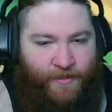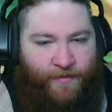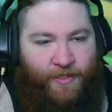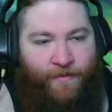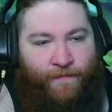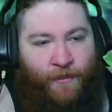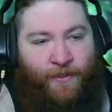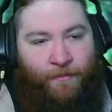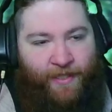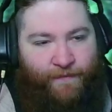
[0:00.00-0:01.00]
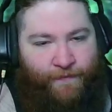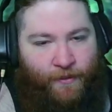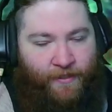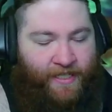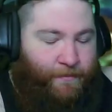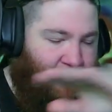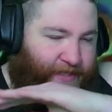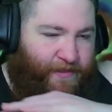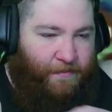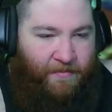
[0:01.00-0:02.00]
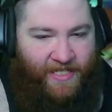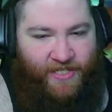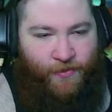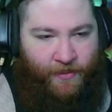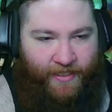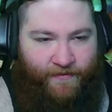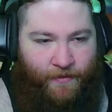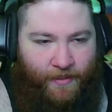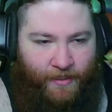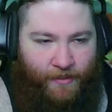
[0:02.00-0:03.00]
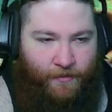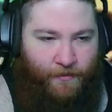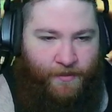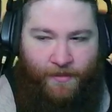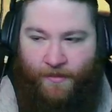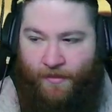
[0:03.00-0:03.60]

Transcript: but you could fall in a pitfall, and I believe the bees will leave you alone.